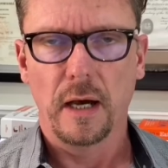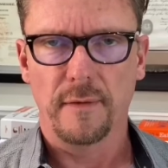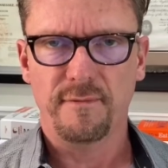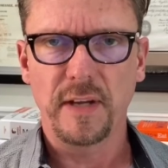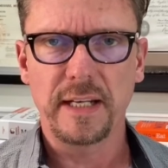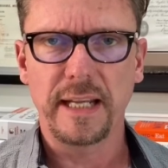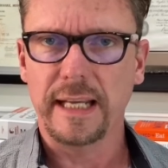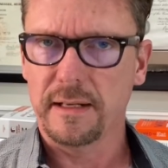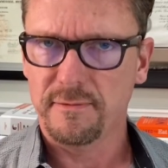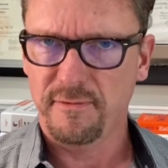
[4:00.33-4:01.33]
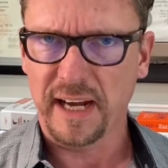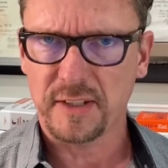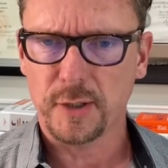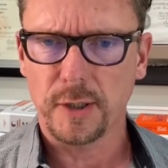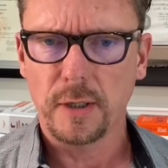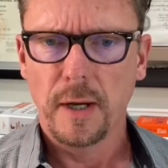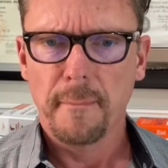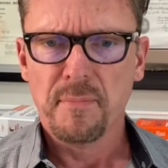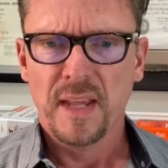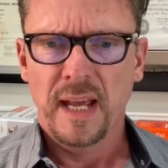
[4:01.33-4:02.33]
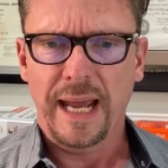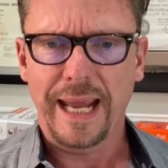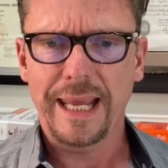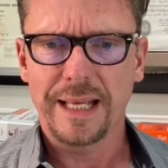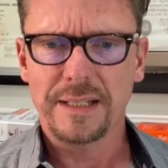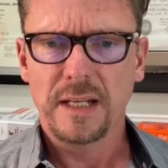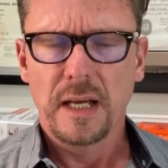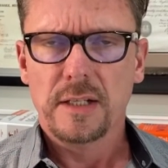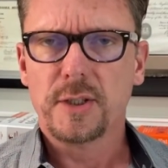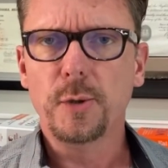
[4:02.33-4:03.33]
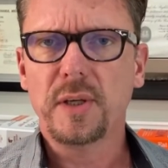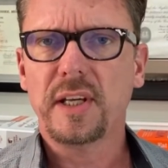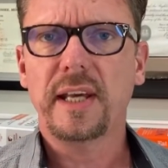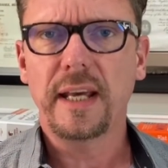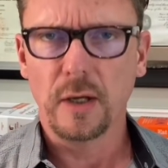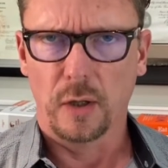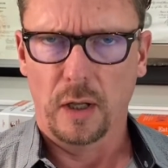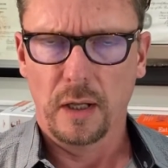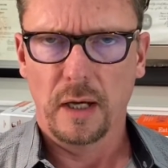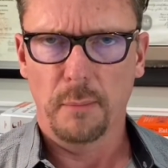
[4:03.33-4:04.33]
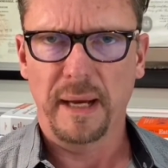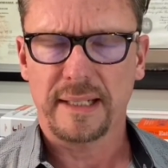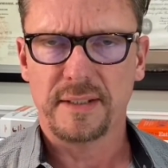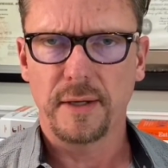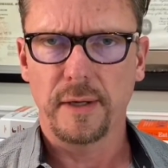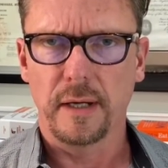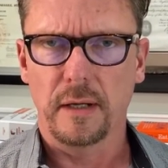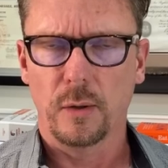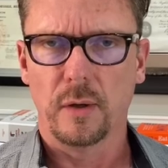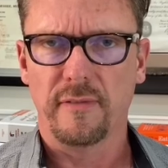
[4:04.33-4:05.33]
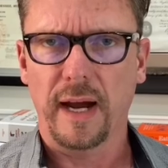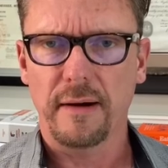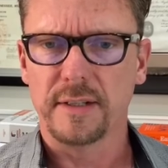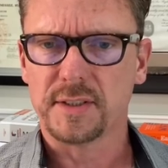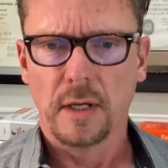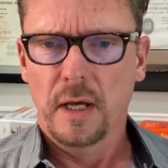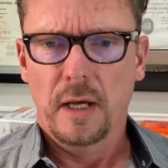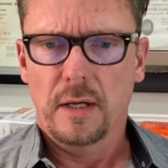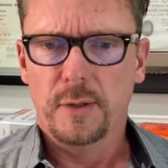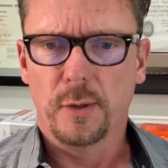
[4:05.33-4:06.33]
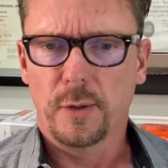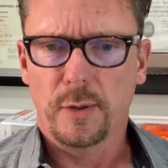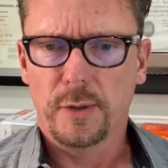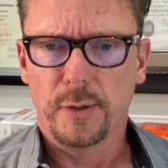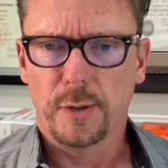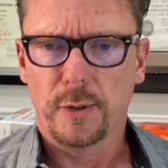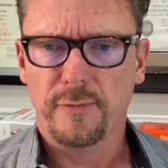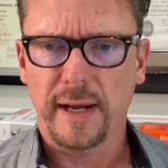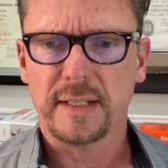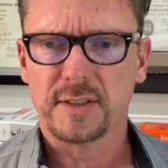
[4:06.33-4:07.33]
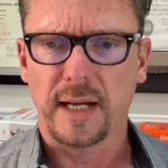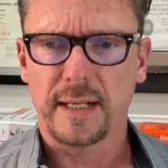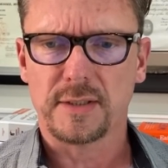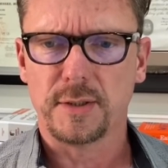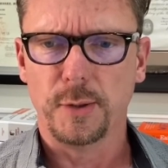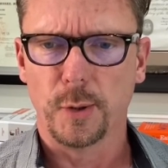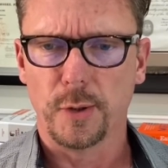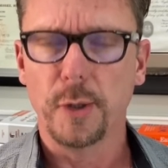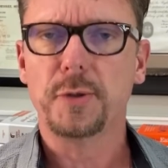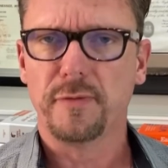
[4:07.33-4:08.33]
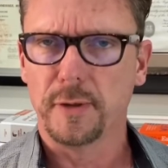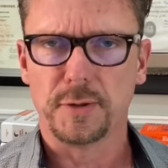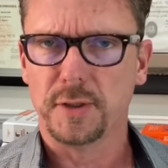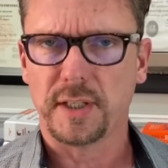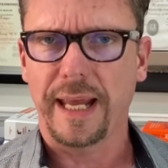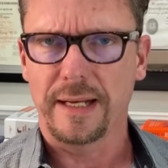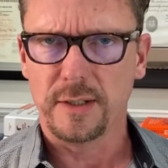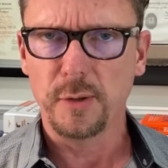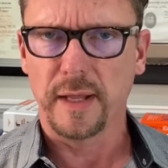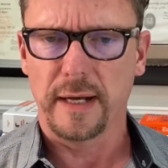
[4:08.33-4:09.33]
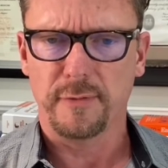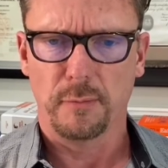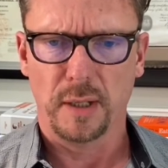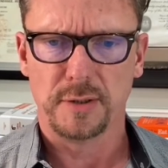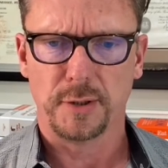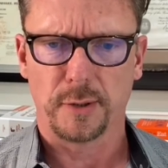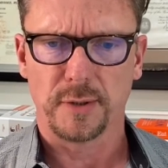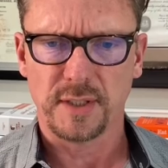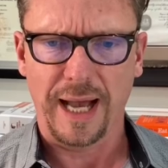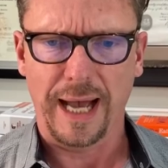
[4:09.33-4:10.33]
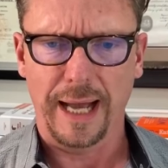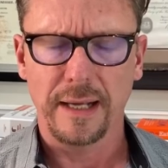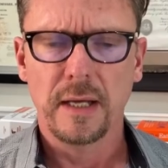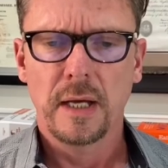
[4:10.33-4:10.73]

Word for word: offending infector, and to kill a bacteria or a virus, your, your phagocytes, your neutrophils just can't do that if your blood sugar is high.